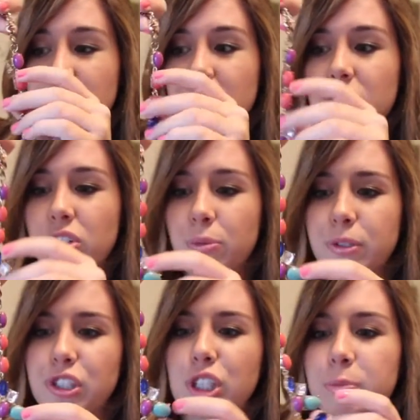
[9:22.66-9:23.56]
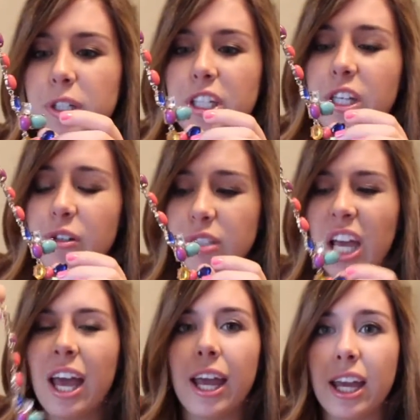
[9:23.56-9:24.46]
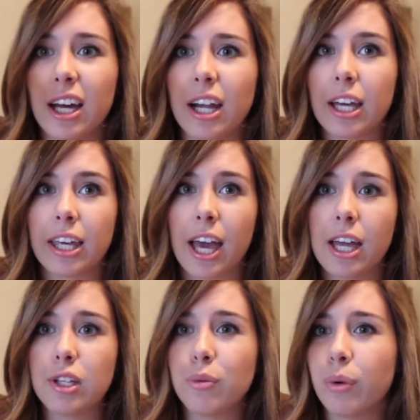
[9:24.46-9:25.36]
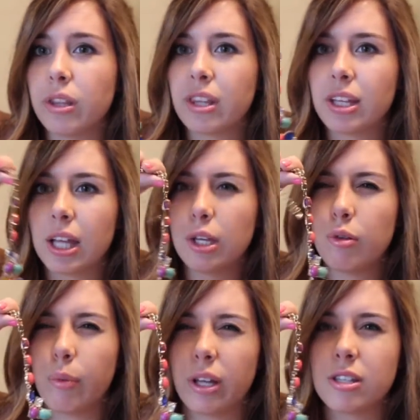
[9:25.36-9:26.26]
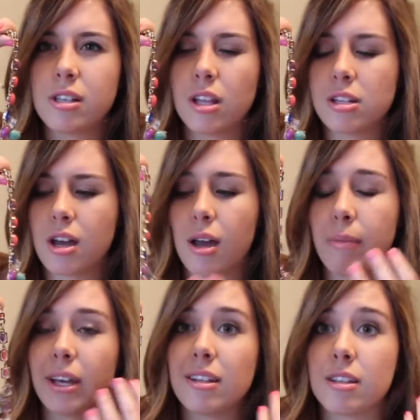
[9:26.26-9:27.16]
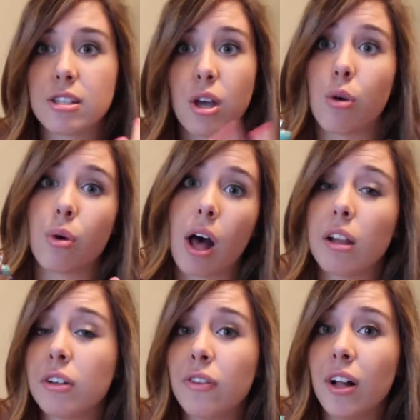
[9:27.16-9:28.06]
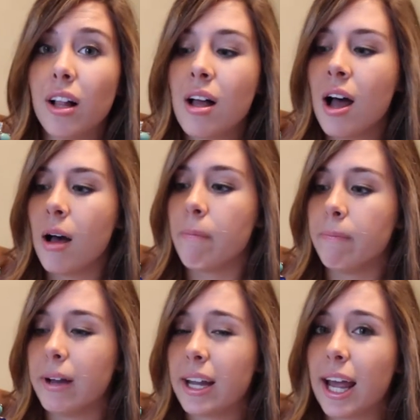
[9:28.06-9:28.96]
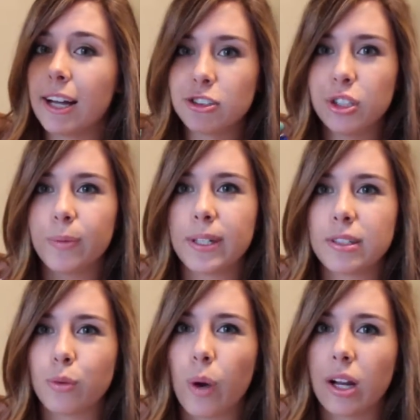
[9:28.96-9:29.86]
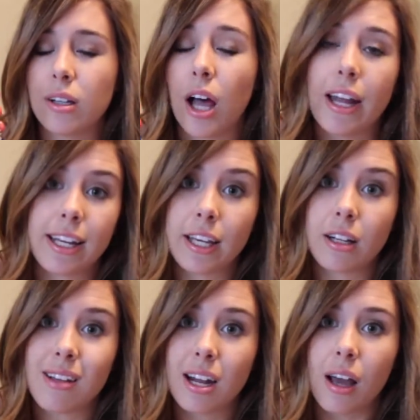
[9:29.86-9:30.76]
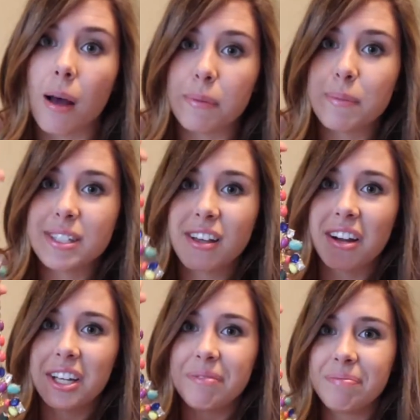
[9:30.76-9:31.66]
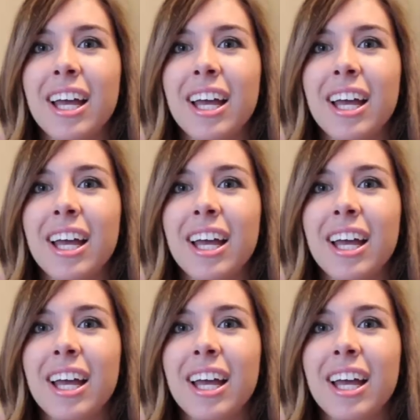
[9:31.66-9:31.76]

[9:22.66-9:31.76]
and it's super, super cute, and again, you wouldn't think that you'd wear this all the time because it's so colorful, but I actually wear this quite a lot, and I get a lot of compliments on it.